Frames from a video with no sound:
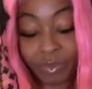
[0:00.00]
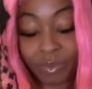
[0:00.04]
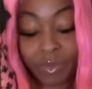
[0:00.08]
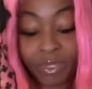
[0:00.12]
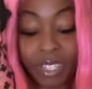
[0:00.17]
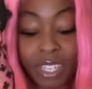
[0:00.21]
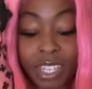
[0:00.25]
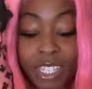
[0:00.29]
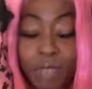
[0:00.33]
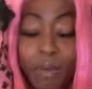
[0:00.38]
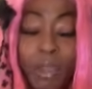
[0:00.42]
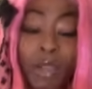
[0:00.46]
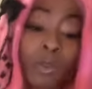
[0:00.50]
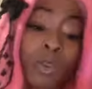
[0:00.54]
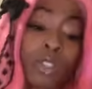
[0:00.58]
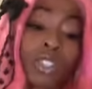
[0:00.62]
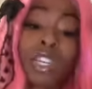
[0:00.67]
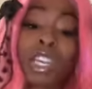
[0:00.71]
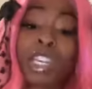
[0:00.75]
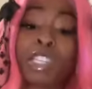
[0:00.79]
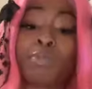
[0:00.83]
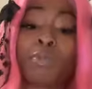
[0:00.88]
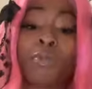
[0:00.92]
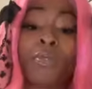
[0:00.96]
Yeah, somebody wants to
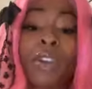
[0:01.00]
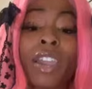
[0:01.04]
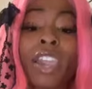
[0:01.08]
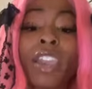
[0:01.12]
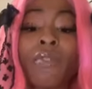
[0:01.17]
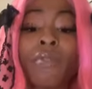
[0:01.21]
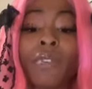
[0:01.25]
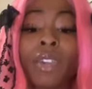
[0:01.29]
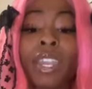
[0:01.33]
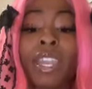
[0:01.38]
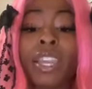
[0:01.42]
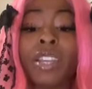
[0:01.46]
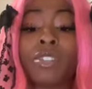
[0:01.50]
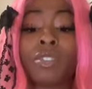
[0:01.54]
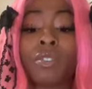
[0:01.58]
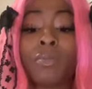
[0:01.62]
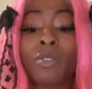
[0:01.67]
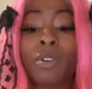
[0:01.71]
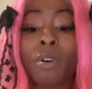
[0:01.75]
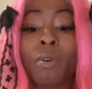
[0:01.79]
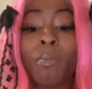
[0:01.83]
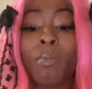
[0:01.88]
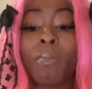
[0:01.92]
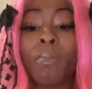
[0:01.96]
explore every inch of
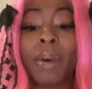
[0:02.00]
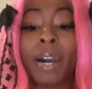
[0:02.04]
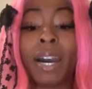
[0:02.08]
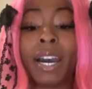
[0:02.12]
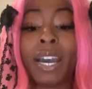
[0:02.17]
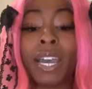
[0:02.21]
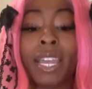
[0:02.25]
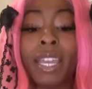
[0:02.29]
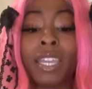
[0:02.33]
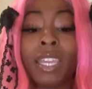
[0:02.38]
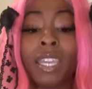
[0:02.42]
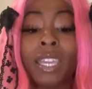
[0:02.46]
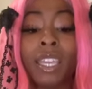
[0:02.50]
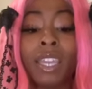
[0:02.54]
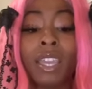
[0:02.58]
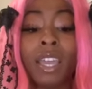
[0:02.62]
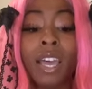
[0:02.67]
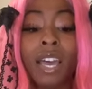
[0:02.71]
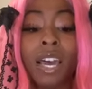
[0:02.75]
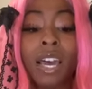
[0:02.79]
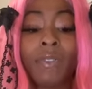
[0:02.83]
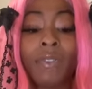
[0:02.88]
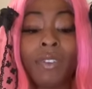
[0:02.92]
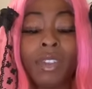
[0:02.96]
your body.
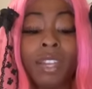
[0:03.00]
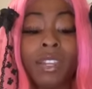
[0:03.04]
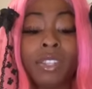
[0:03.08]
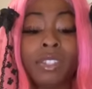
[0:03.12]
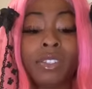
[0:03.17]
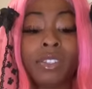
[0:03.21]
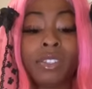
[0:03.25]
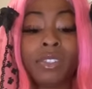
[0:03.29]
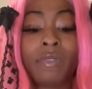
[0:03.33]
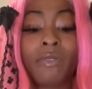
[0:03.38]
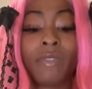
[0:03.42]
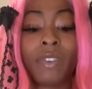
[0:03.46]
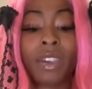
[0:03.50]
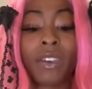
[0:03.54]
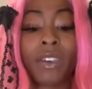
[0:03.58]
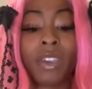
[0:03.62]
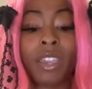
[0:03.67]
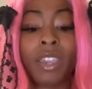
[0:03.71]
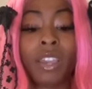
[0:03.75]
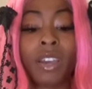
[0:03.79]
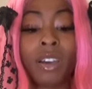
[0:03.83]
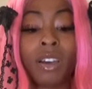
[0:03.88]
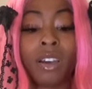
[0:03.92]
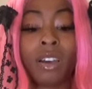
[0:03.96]
I feel like this is a
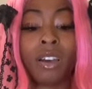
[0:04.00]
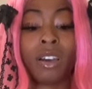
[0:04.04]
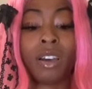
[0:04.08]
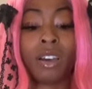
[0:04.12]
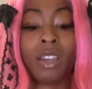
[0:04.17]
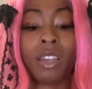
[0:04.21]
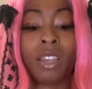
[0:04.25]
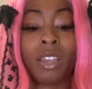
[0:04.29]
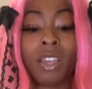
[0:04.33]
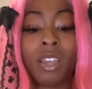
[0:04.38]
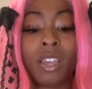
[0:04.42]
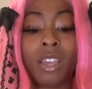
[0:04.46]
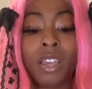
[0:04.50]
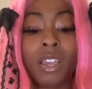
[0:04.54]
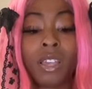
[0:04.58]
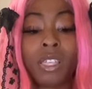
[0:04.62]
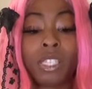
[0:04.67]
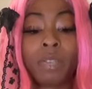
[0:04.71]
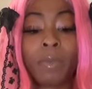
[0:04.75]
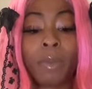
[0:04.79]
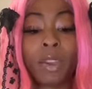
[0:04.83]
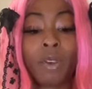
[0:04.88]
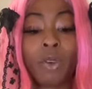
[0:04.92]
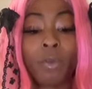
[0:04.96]
very, uh,
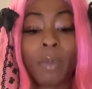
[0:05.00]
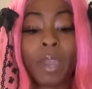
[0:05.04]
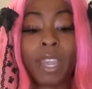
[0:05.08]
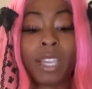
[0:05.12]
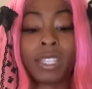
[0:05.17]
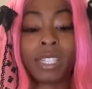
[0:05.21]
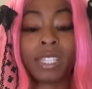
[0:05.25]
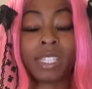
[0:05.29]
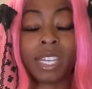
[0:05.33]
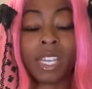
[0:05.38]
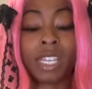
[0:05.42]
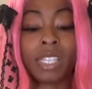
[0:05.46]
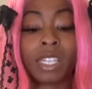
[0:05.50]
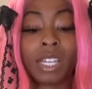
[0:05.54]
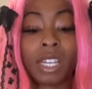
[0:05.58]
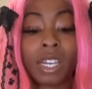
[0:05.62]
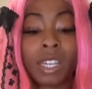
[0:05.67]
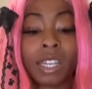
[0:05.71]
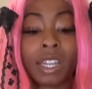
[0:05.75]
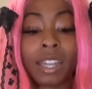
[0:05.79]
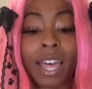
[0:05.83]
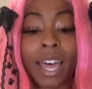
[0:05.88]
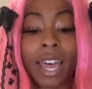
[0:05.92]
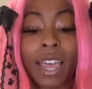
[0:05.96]
somebody who pays attention a
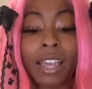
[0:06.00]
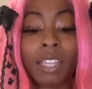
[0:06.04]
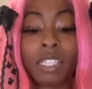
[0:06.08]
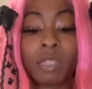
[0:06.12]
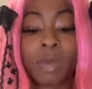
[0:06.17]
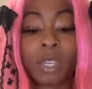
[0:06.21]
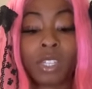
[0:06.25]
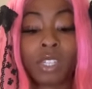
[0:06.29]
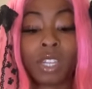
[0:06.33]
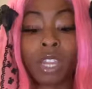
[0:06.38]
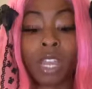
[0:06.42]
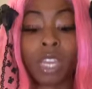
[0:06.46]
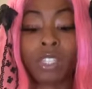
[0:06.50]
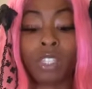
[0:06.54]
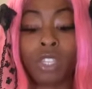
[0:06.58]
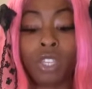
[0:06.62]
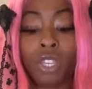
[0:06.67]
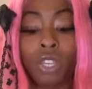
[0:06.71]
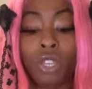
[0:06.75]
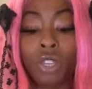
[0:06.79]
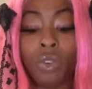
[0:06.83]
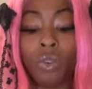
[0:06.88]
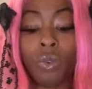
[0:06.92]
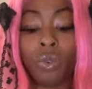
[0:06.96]
lot, especially like to
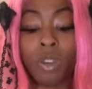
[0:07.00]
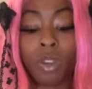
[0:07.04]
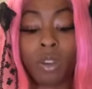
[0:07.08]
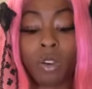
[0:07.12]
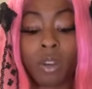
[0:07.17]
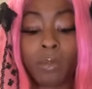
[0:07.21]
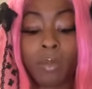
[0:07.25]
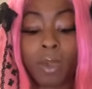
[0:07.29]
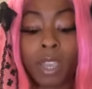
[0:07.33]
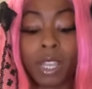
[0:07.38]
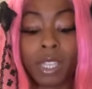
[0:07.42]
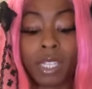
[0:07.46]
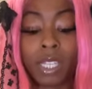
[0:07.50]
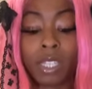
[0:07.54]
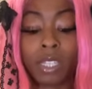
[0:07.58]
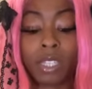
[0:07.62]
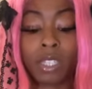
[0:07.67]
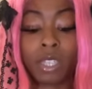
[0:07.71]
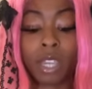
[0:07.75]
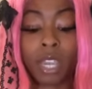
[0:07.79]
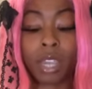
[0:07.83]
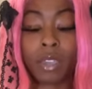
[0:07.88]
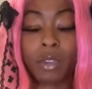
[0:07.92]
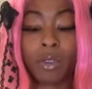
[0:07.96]
you. They're going to pay attention
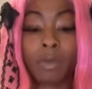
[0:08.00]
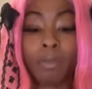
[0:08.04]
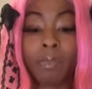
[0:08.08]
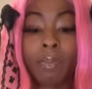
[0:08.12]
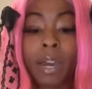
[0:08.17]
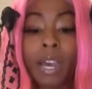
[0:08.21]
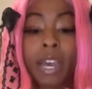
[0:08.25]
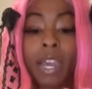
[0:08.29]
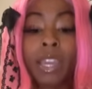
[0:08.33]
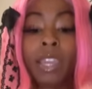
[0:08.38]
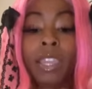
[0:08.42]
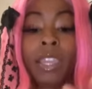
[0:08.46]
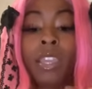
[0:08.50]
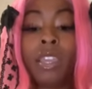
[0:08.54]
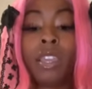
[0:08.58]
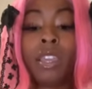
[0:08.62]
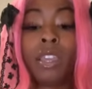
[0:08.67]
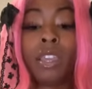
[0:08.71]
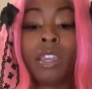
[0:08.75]
to like your body.